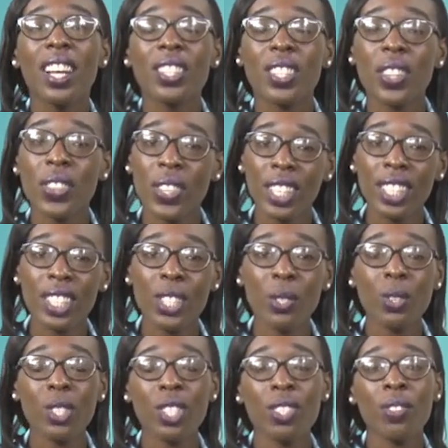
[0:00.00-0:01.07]
The third
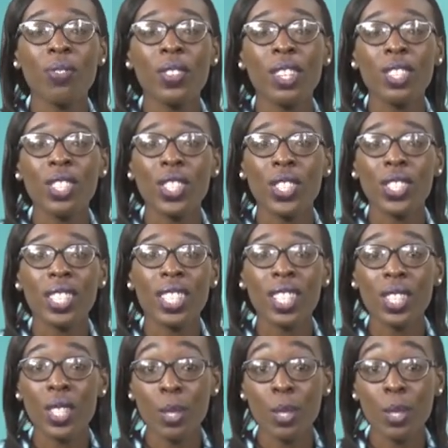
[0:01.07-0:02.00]
social function is